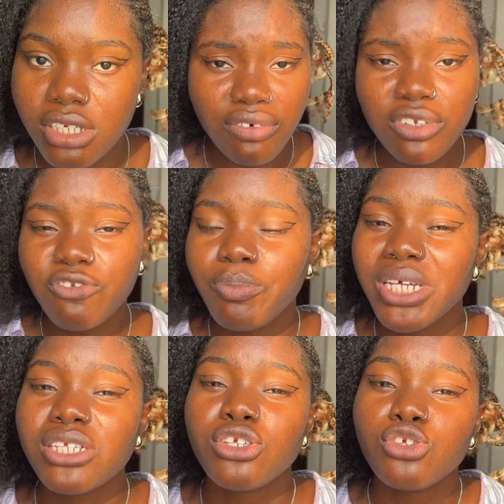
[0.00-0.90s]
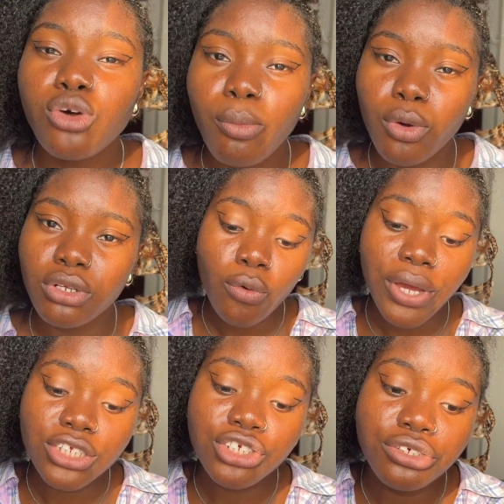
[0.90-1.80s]
even if the person is stubborn.
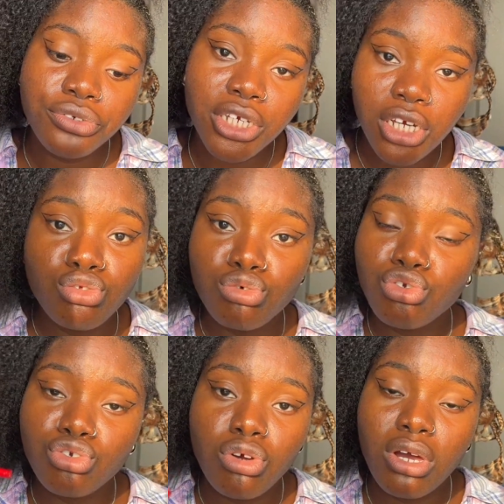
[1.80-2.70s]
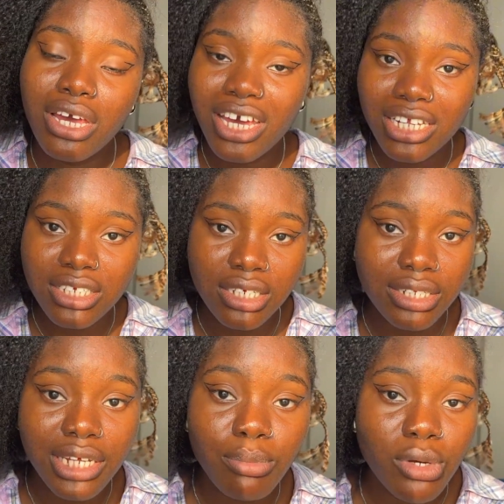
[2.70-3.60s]
Kwechiri, do strong head,
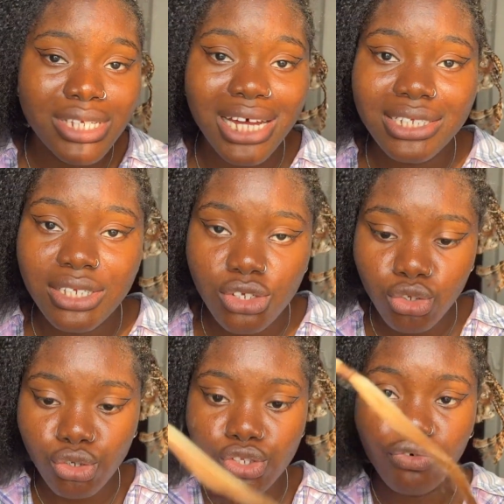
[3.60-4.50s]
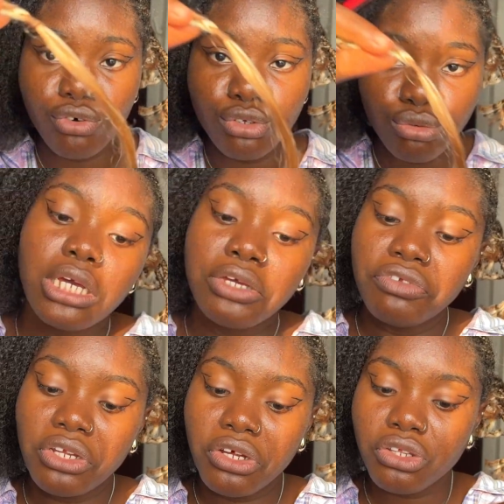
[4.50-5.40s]
they must add this knot for you. If they
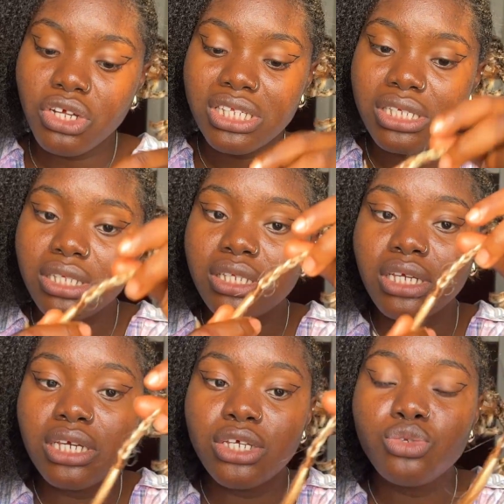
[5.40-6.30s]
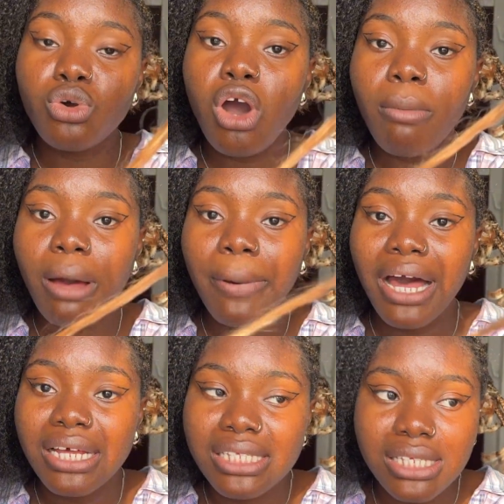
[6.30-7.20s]
don't knot it, it will come
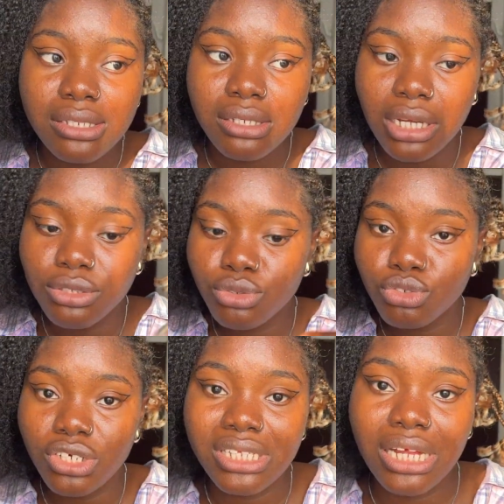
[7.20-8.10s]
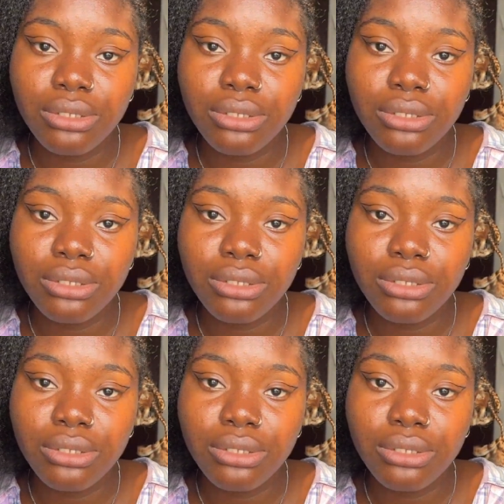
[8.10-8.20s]
apart and it will just start